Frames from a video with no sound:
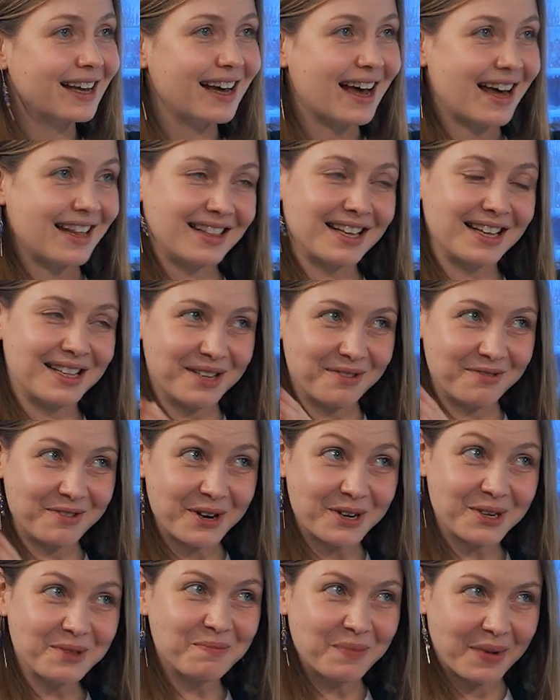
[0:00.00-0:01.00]
And then the
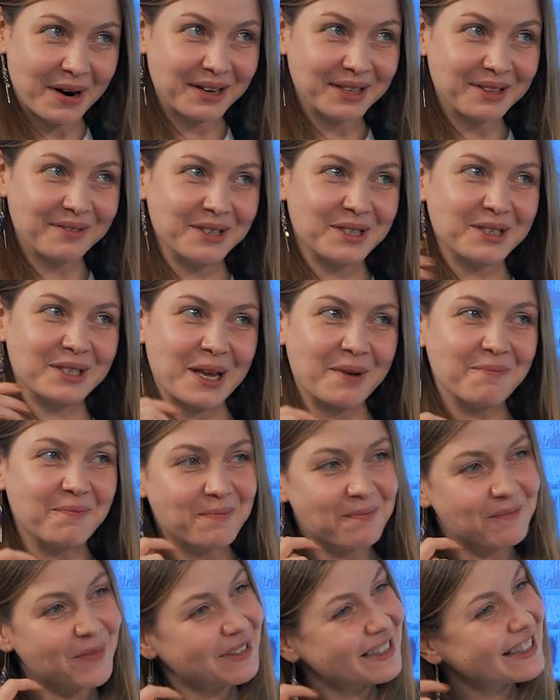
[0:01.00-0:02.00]
third part, which is
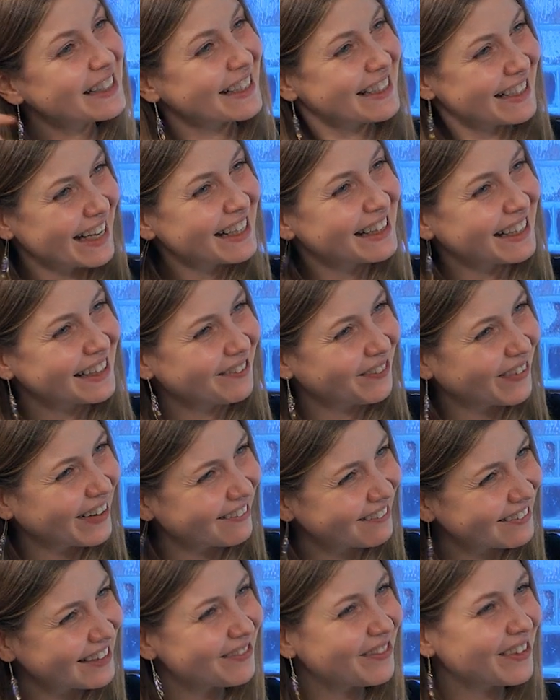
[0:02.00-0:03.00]
I'm most excited
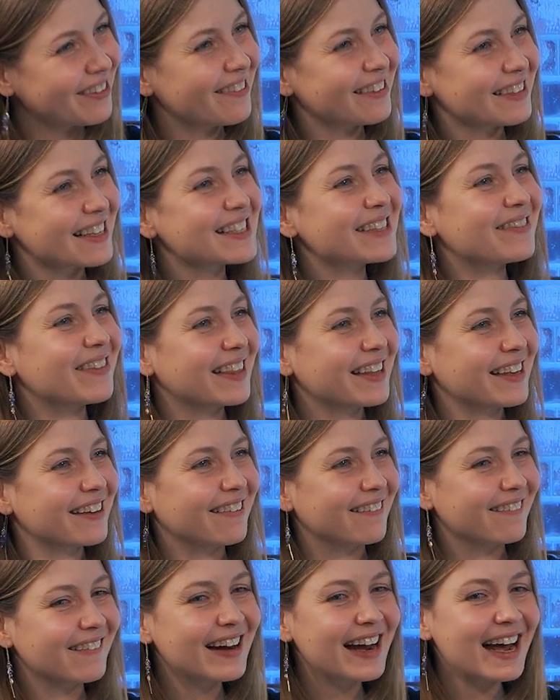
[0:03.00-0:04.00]
about, to be honest with
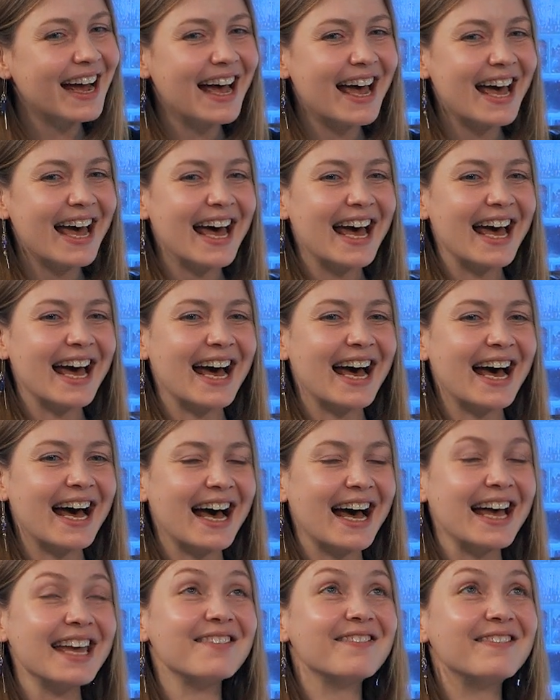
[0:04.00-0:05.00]
you,
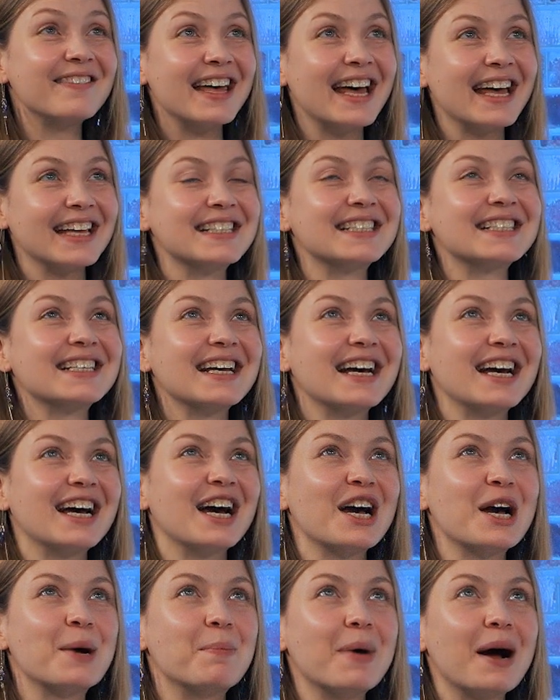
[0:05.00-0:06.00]
it's
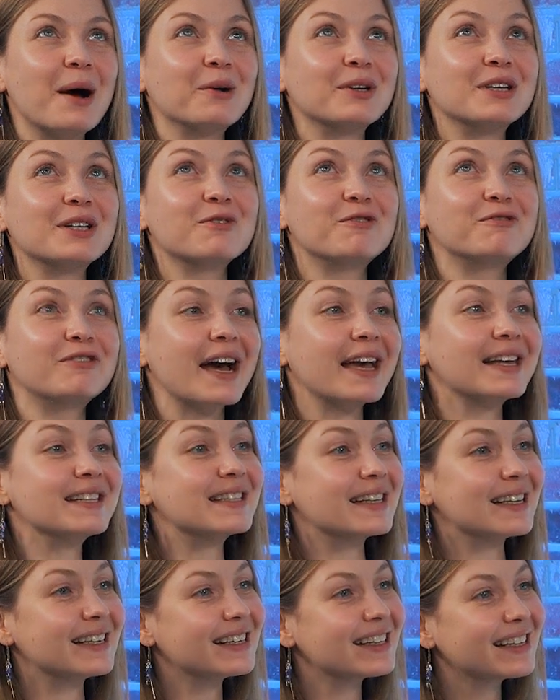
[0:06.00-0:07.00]
about
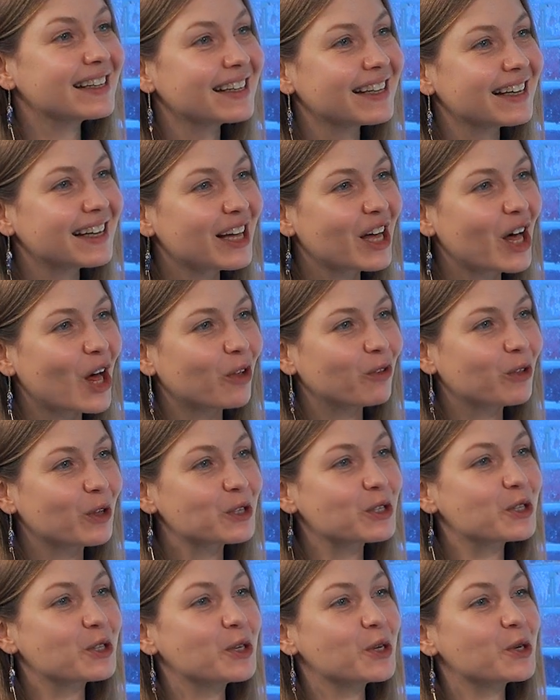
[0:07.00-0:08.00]
finding
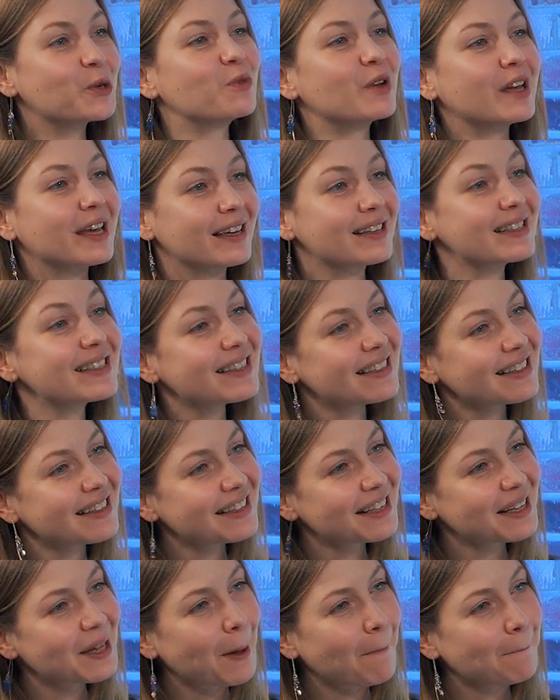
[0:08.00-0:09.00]
those new ways
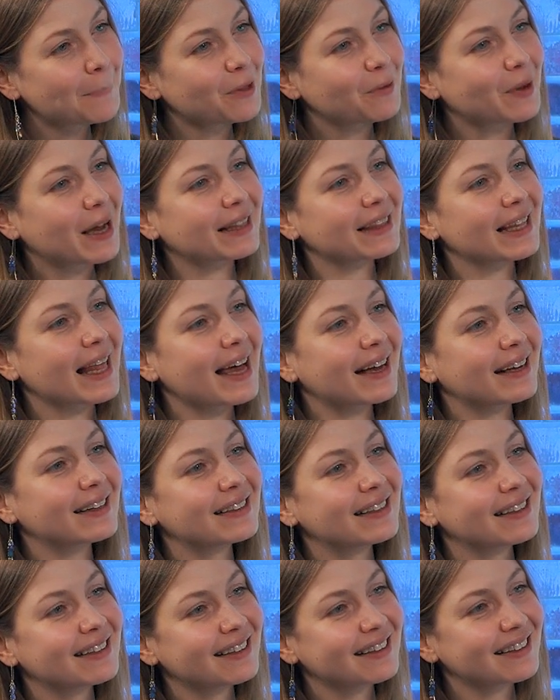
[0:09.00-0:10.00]
to
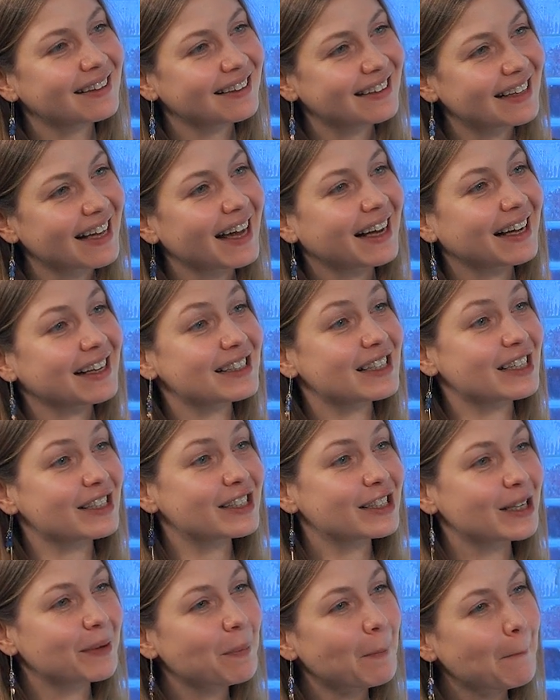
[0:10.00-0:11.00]
connect a
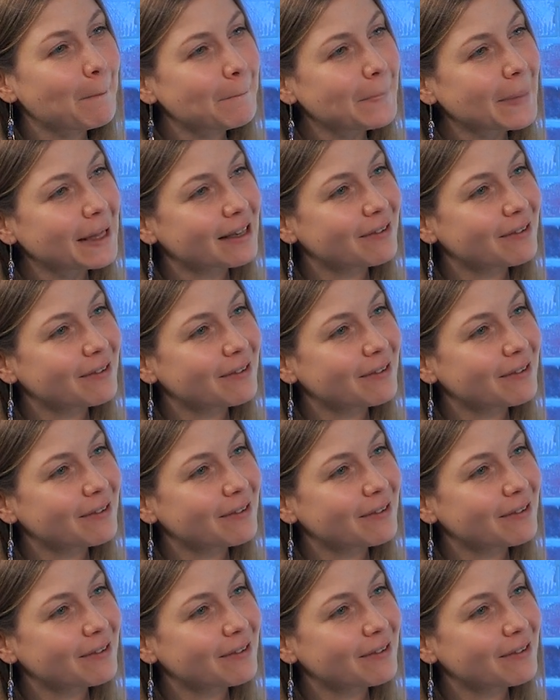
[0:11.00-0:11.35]
system in a